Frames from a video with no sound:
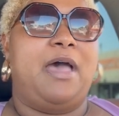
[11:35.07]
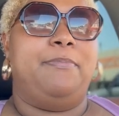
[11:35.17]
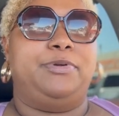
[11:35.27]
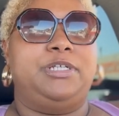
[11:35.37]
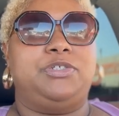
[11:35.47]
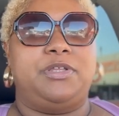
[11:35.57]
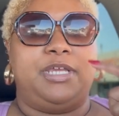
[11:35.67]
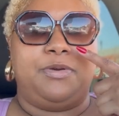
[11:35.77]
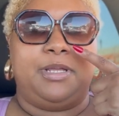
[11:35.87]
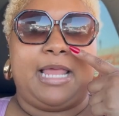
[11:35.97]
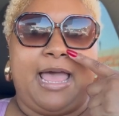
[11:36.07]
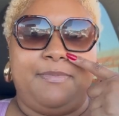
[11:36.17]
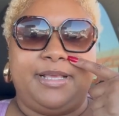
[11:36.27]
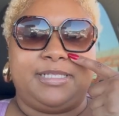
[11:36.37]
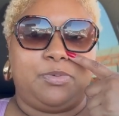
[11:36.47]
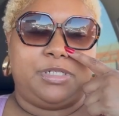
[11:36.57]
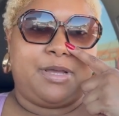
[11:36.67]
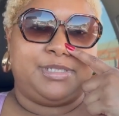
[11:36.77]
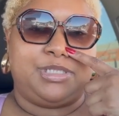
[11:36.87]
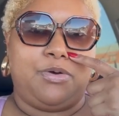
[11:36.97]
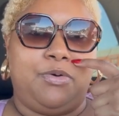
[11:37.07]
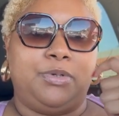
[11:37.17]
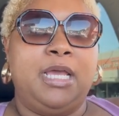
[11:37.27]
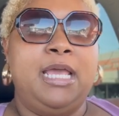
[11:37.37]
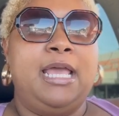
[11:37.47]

I'm pretty sure they do alignments, which I was told